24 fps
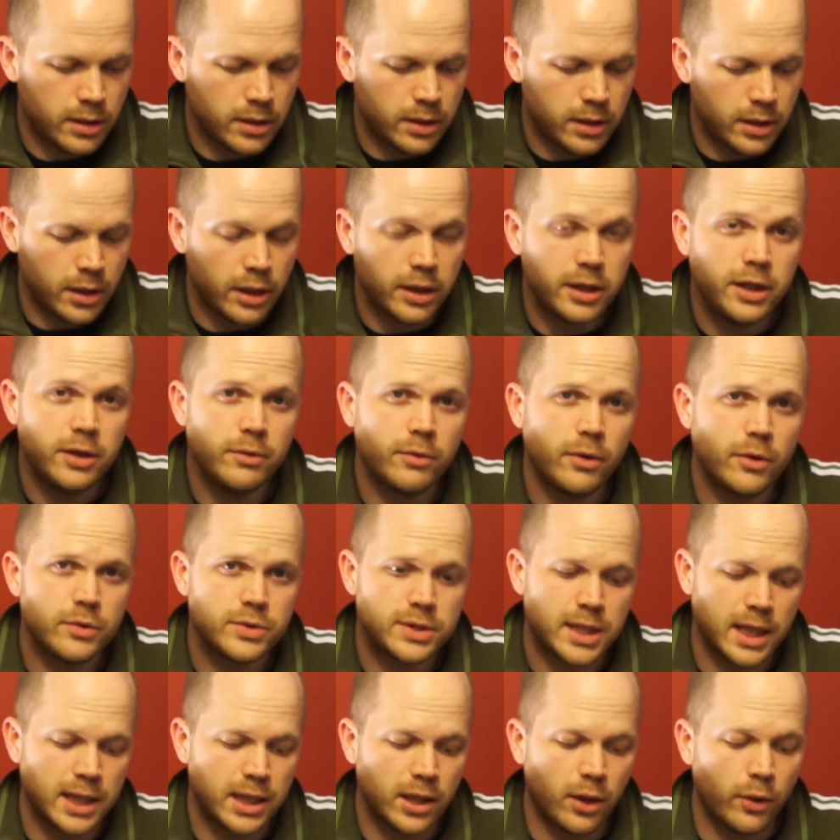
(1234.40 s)
heroes
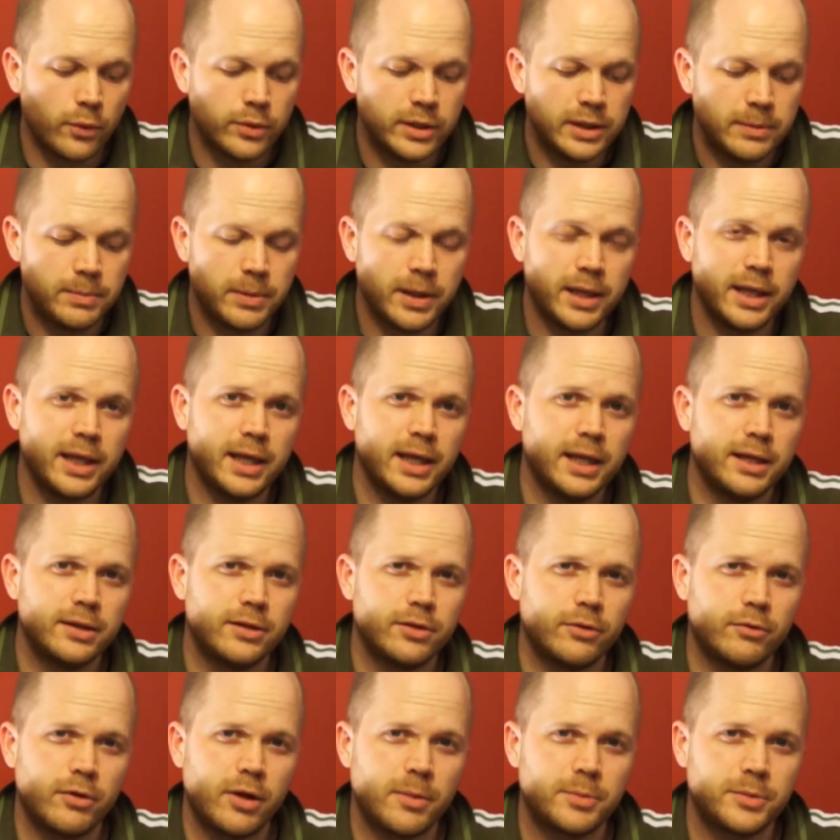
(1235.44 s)
can only play
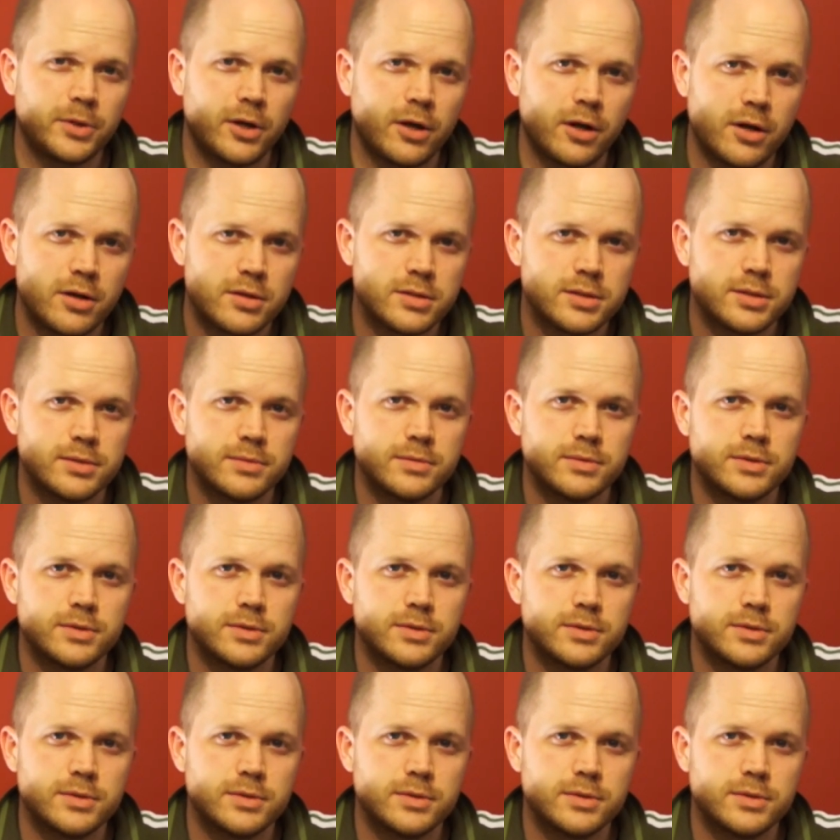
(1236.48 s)
interrupt cards,